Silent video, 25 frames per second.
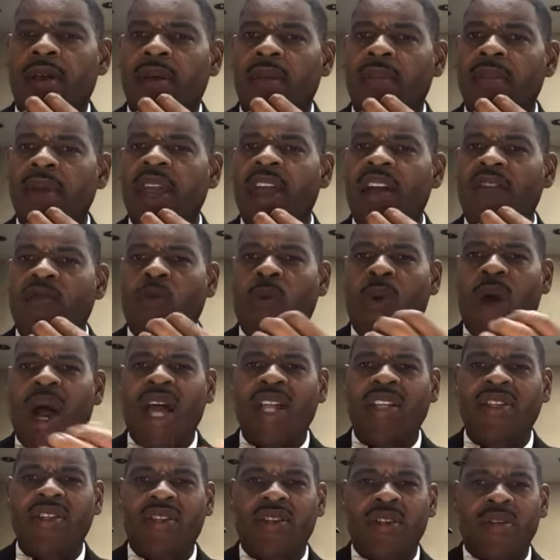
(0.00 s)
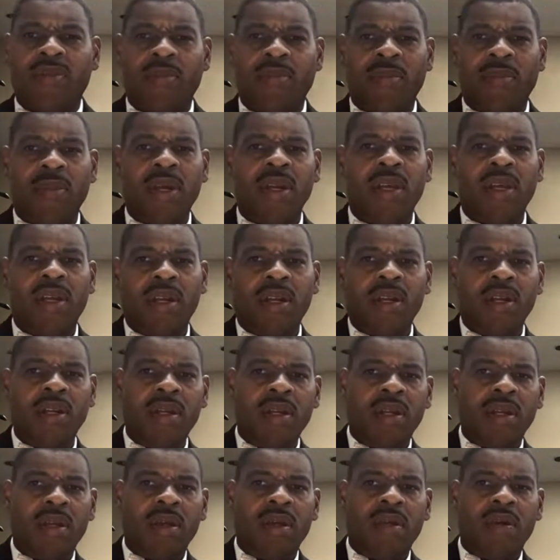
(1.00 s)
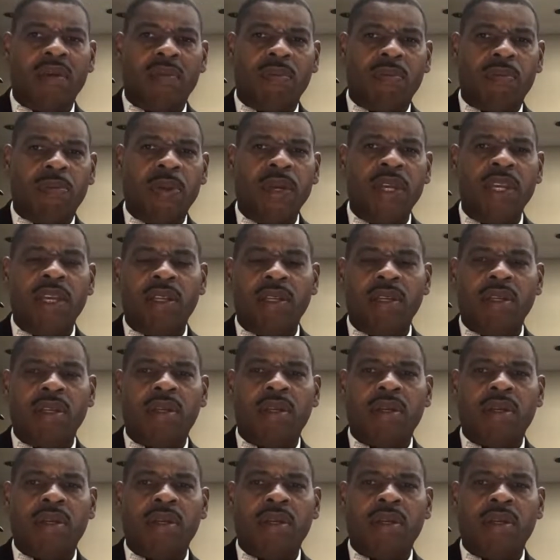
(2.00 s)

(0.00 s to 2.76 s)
may have watched men beat,